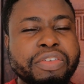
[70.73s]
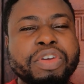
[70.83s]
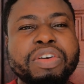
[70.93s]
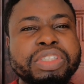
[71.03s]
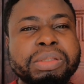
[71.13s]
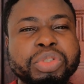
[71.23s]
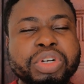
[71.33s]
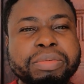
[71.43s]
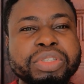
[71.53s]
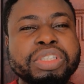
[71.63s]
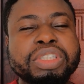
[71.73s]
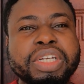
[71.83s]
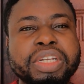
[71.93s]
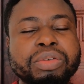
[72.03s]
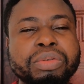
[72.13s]
If you haven't subscribed to this
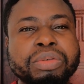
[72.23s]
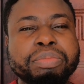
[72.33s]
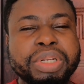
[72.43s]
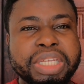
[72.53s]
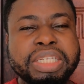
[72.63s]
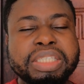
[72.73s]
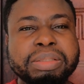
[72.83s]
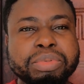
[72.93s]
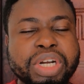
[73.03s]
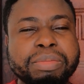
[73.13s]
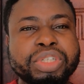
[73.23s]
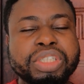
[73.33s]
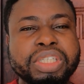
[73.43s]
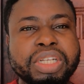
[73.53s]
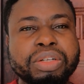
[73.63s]
channel, please subscribe to
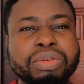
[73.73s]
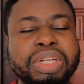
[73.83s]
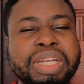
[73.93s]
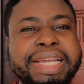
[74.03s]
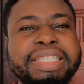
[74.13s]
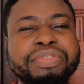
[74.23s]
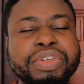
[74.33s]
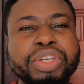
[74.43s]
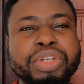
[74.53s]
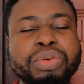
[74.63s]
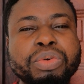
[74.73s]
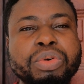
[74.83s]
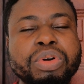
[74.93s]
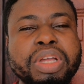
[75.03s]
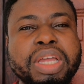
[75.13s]
the channel, like the
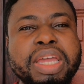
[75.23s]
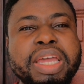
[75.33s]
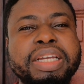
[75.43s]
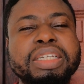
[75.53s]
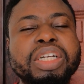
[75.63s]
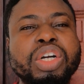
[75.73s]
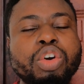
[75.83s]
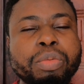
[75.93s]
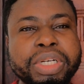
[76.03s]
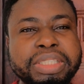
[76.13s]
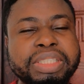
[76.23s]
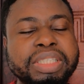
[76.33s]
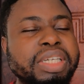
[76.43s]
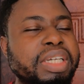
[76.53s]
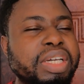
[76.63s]
video, and
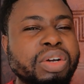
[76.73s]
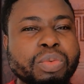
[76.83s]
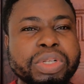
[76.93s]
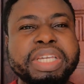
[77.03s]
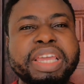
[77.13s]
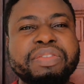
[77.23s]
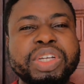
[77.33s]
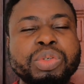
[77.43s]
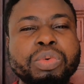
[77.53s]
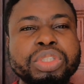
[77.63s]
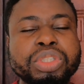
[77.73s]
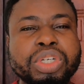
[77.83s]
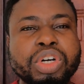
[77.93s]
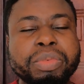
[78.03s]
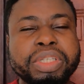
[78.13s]
comment whatever you want to
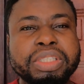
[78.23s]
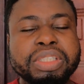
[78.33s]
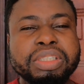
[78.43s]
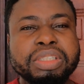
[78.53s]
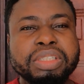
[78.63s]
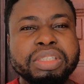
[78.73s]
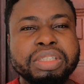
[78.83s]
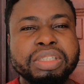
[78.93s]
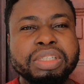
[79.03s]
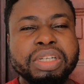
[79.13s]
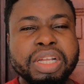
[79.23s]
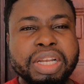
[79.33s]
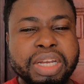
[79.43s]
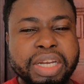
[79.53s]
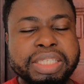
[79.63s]
comment.
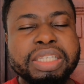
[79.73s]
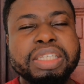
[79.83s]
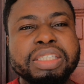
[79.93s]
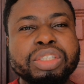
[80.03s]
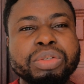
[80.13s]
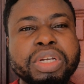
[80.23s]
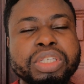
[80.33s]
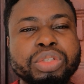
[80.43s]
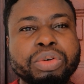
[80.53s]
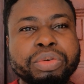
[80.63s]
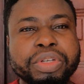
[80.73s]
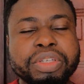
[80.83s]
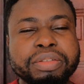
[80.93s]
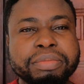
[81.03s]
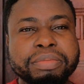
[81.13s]
Let's listen to her story.